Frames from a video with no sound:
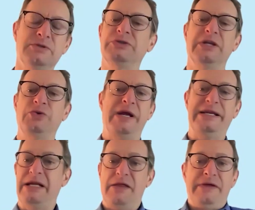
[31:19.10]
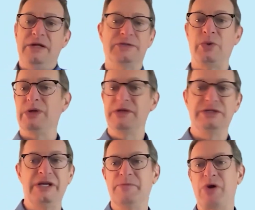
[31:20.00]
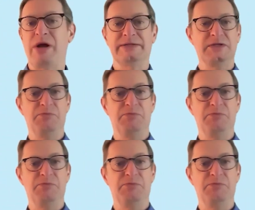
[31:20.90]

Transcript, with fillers: So it's like yeah. training anything else, going to the gym. No